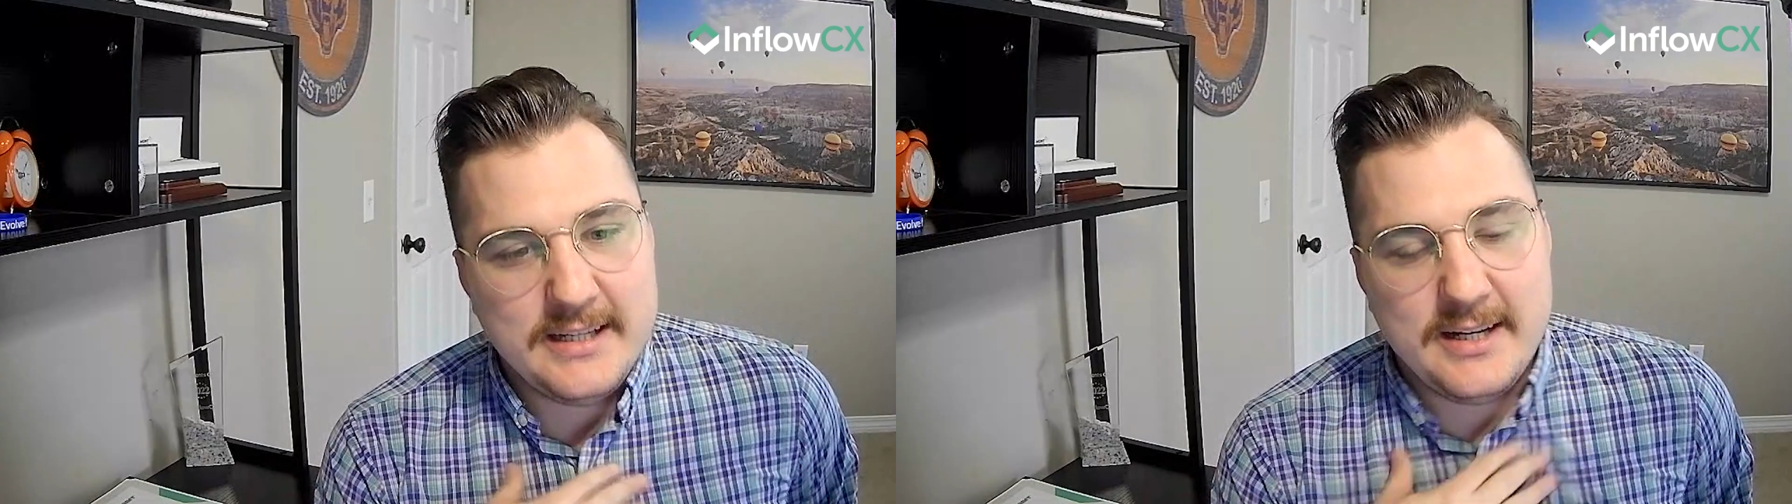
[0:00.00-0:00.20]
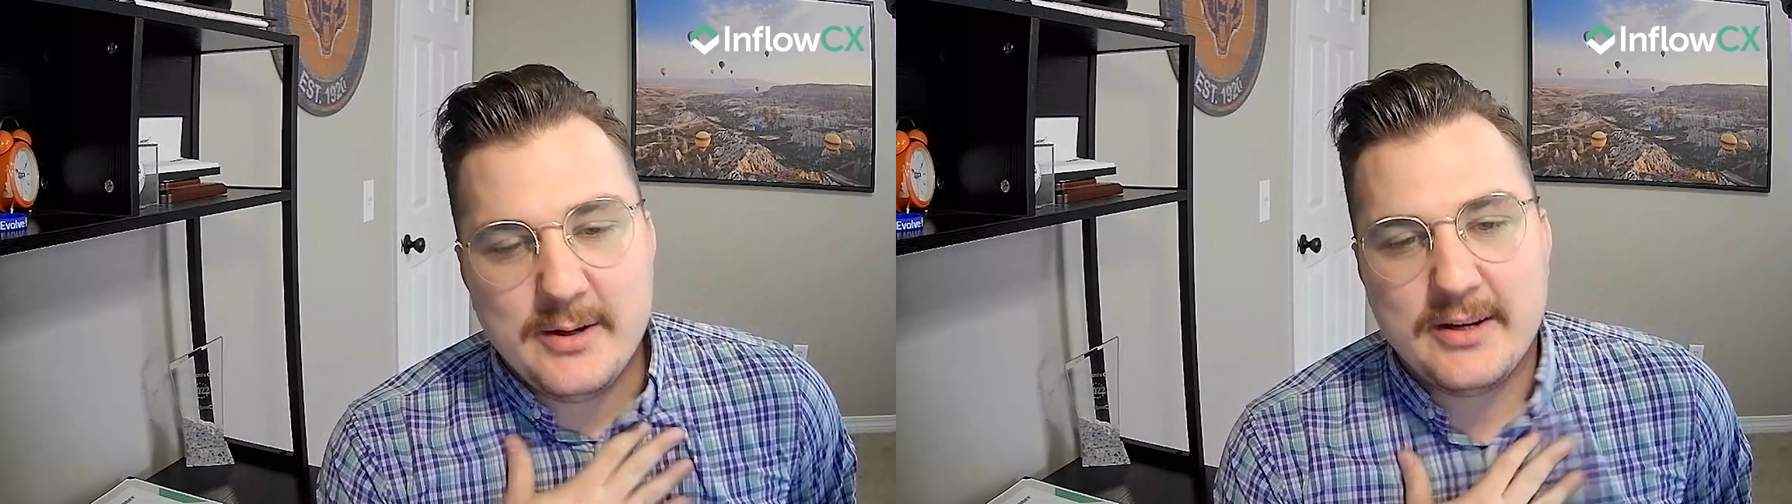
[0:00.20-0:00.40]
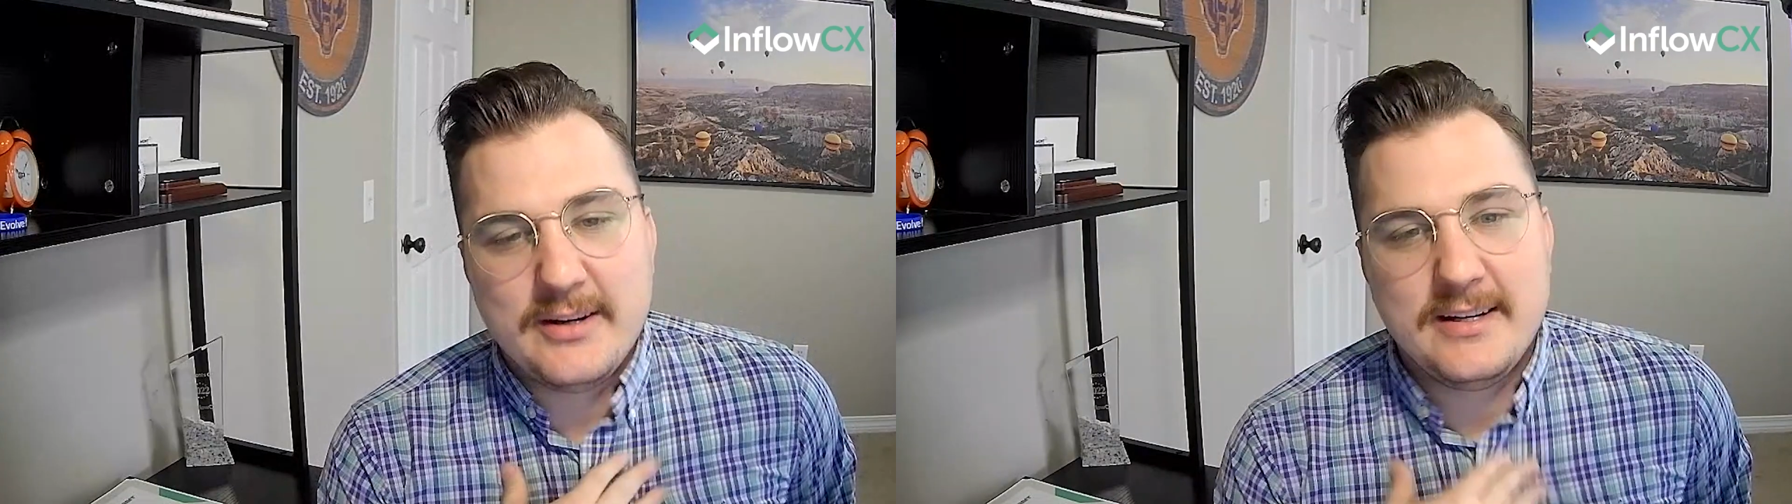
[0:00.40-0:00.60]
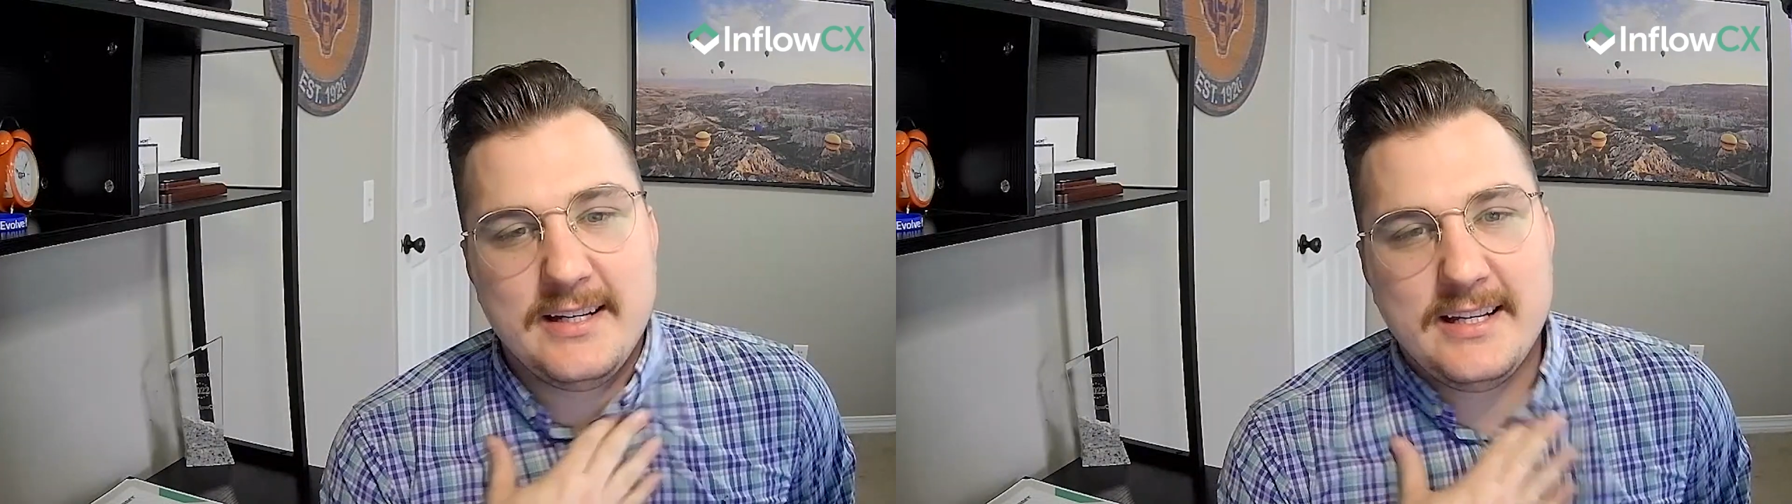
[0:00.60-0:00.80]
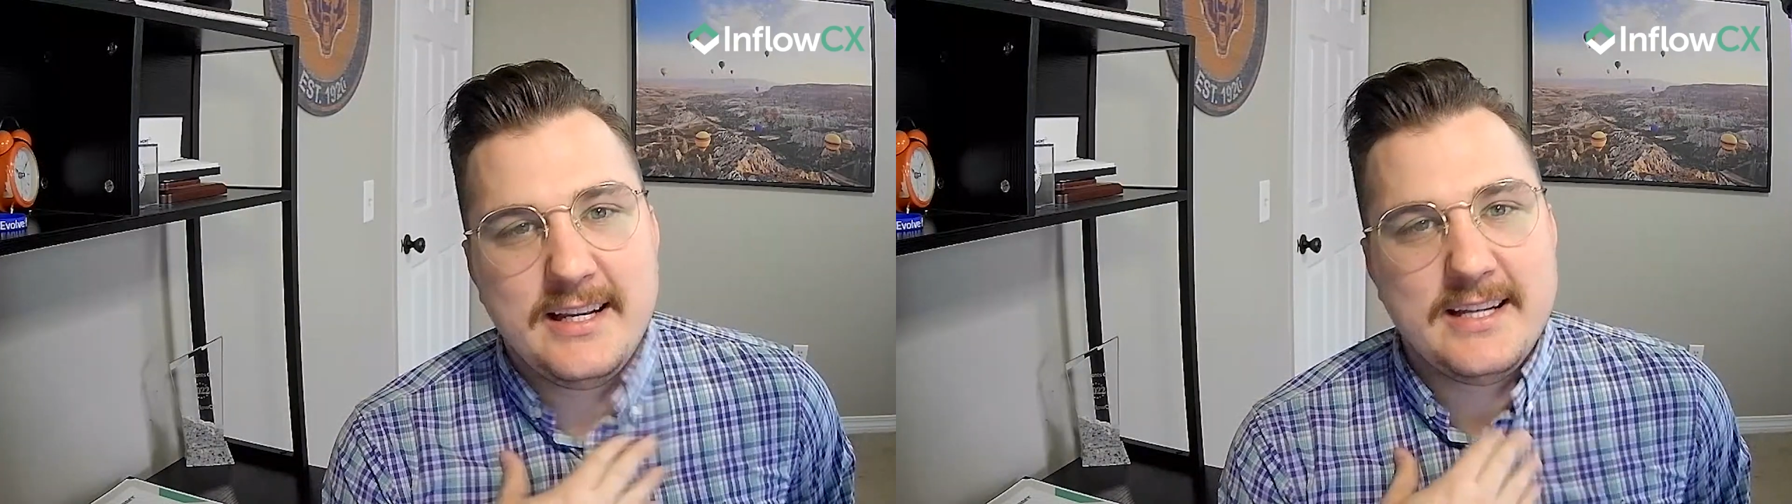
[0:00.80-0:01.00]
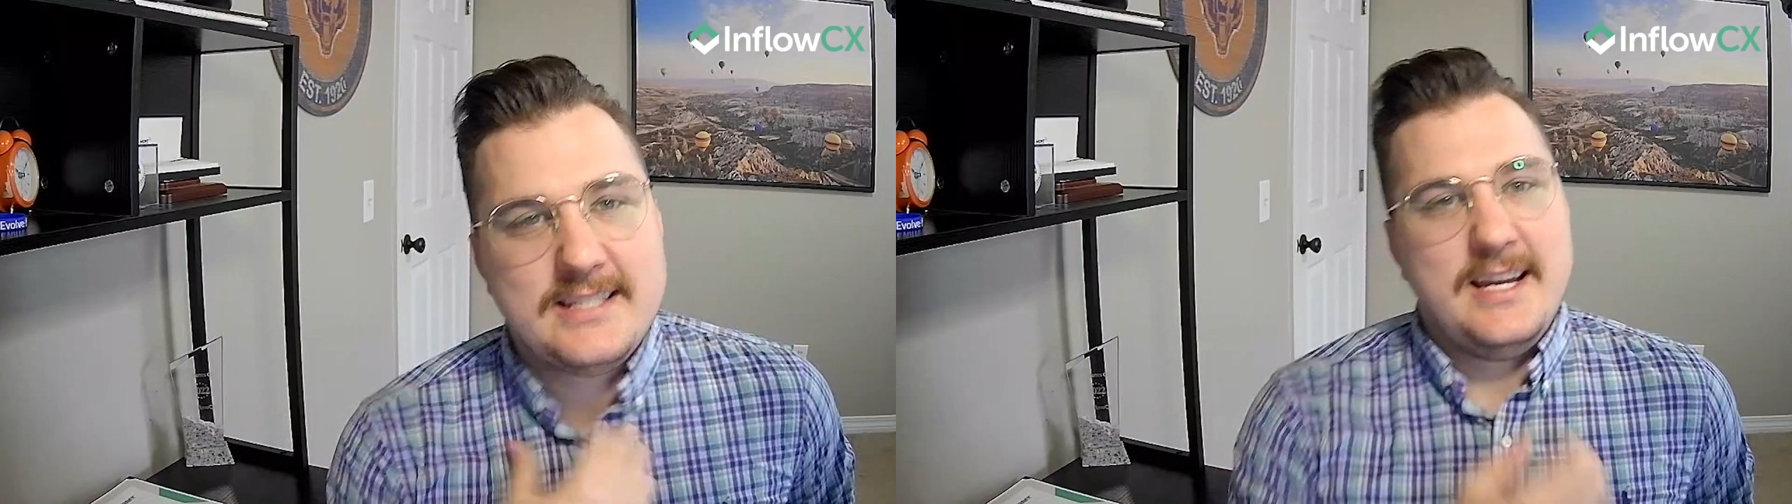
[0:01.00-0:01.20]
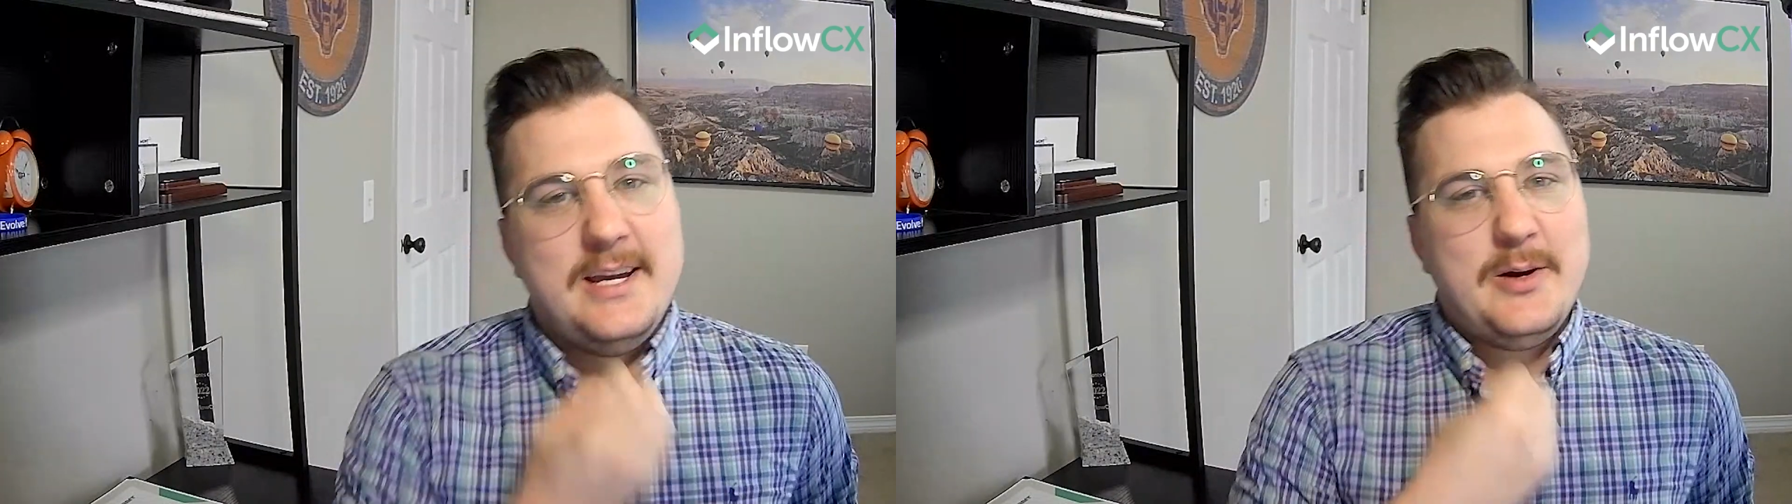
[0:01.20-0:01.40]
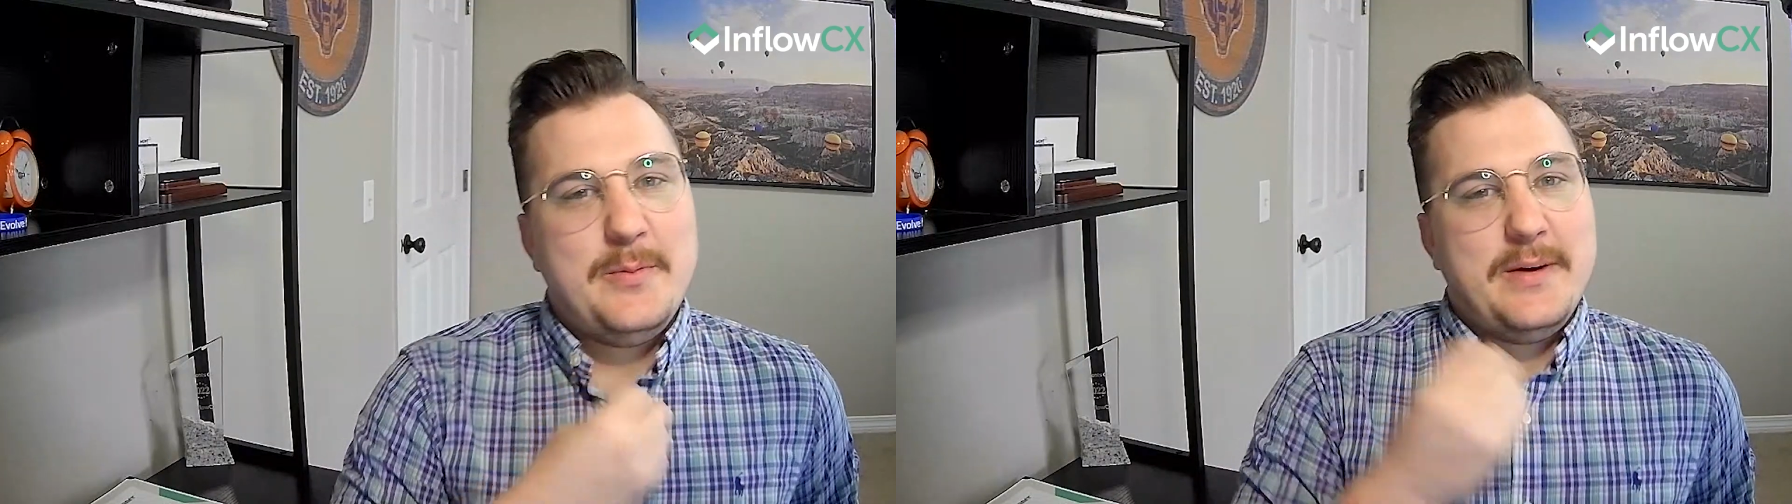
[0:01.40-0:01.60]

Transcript: I know at our SKO,